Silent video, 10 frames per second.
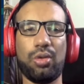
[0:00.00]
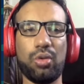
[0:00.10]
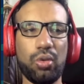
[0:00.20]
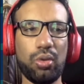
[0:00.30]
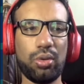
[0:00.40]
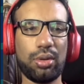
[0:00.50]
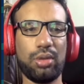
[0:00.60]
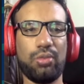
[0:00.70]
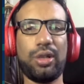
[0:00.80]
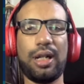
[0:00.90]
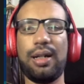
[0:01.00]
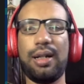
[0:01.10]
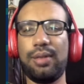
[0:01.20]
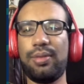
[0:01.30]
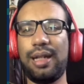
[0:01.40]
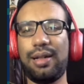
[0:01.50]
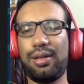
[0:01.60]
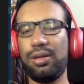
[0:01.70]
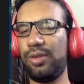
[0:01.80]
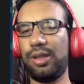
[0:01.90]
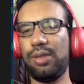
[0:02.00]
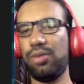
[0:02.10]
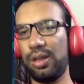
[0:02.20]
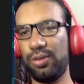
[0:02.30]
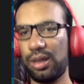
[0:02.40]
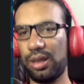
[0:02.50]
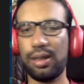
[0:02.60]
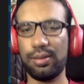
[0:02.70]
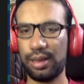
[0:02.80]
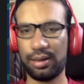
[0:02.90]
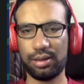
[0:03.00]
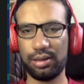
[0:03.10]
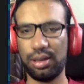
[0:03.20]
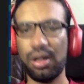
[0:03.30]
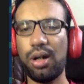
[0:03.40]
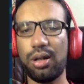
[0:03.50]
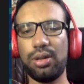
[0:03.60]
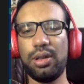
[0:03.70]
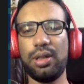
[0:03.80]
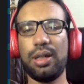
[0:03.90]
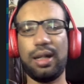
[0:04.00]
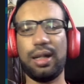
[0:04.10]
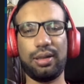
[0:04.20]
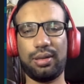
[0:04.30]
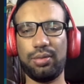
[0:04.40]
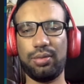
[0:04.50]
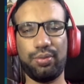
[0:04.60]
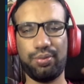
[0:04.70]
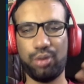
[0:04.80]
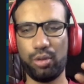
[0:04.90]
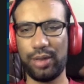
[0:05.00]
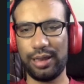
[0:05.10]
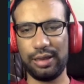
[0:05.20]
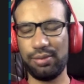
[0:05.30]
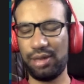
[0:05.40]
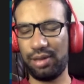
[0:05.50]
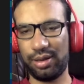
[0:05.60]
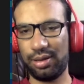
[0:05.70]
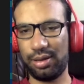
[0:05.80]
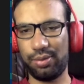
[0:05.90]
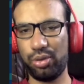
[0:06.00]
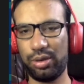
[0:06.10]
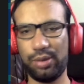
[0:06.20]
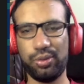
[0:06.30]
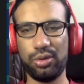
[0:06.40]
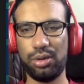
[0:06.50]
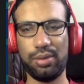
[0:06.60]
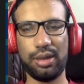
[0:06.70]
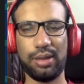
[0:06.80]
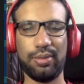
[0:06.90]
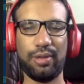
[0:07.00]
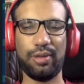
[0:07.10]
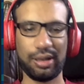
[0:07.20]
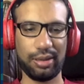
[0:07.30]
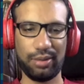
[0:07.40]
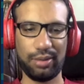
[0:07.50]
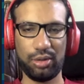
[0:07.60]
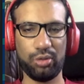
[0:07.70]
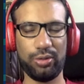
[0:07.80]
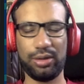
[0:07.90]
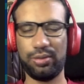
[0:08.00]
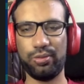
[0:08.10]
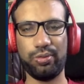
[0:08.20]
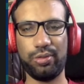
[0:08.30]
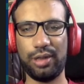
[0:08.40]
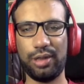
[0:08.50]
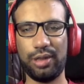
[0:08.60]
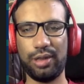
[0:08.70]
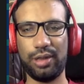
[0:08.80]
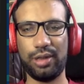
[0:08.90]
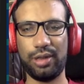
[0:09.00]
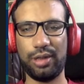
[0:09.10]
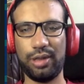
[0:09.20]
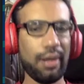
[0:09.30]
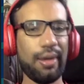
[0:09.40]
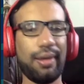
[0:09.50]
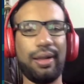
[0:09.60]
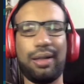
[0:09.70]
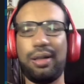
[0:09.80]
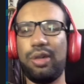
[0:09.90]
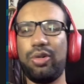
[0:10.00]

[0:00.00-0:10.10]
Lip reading: which item text is visible and which item text is not. And it provided me with this beautiful bottom navigation menu with merely